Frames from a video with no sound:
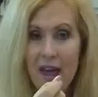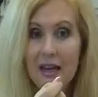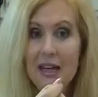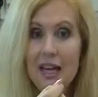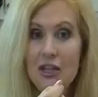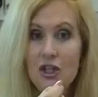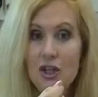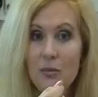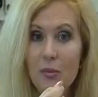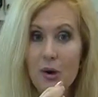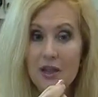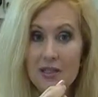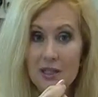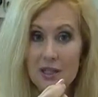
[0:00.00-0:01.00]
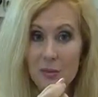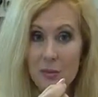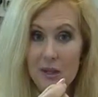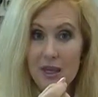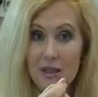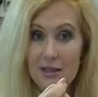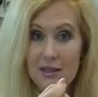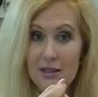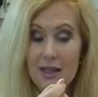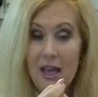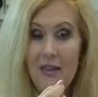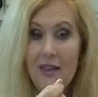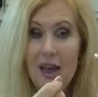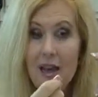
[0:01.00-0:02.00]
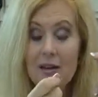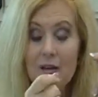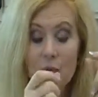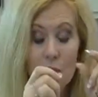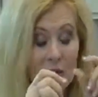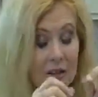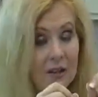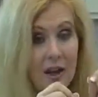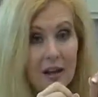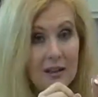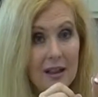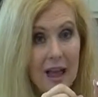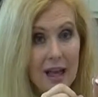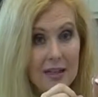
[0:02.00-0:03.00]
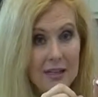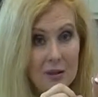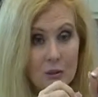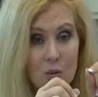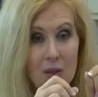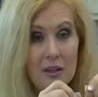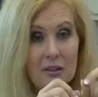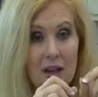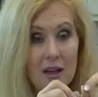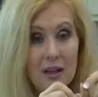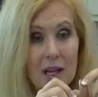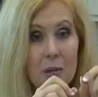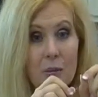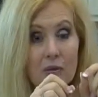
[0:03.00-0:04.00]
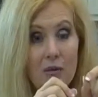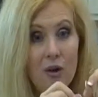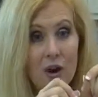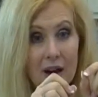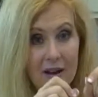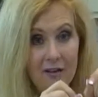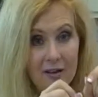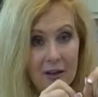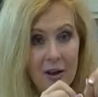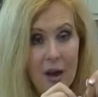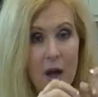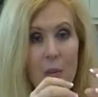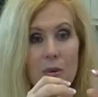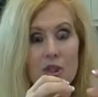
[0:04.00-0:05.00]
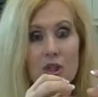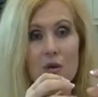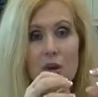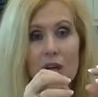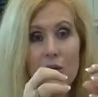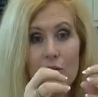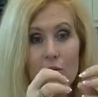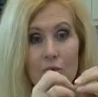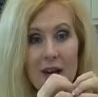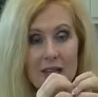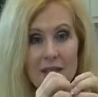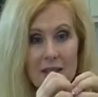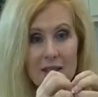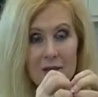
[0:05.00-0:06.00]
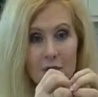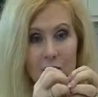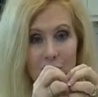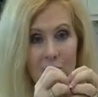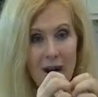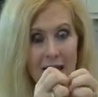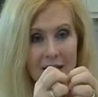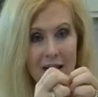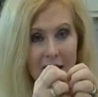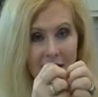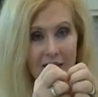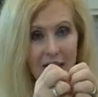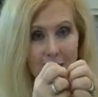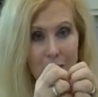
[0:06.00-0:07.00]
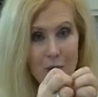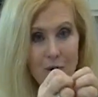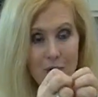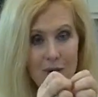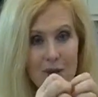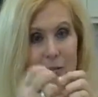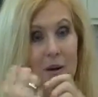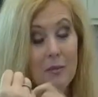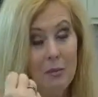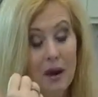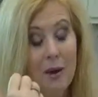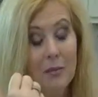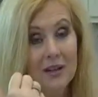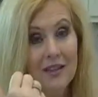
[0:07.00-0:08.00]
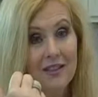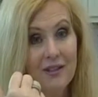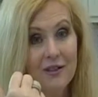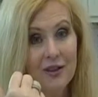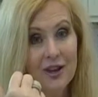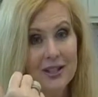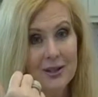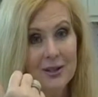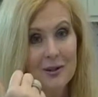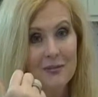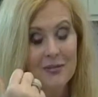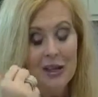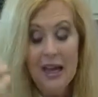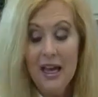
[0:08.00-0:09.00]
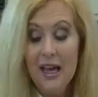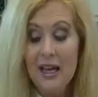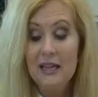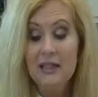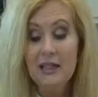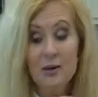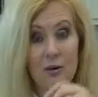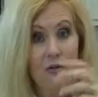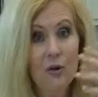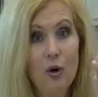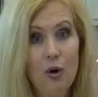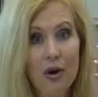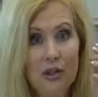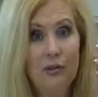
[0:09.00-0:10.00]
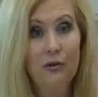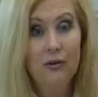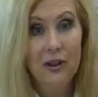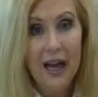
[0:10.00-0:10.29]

that aging process begins, and that will not last. It will not keep forever, but you can arrest it right at that moment by popping it in the freezer. And so, of course,